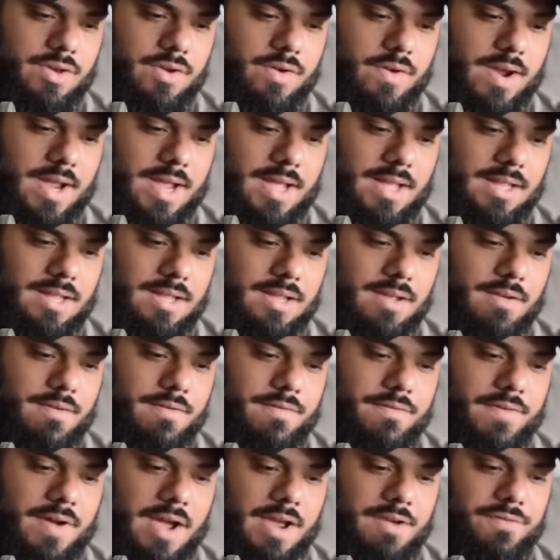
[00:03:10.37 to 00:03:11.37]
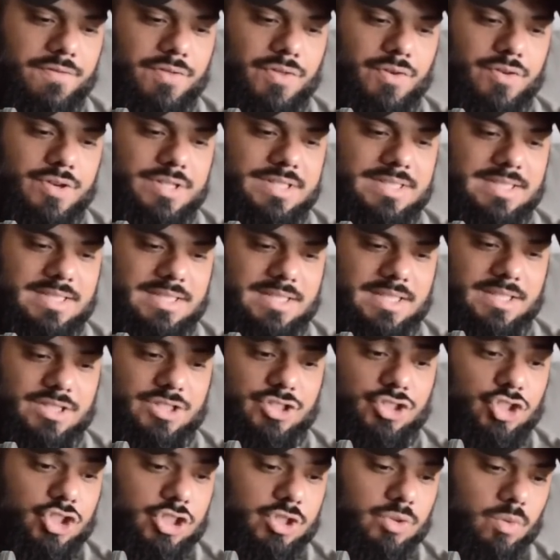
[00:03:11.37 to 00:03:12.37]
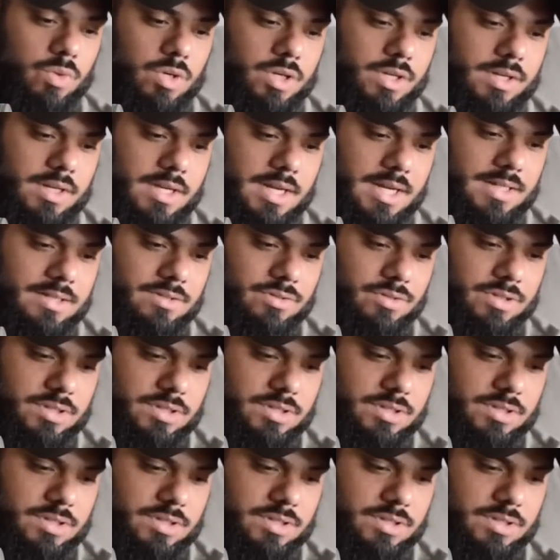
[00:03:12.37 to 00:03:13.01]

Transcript: You're at five thirty-six G one, guys.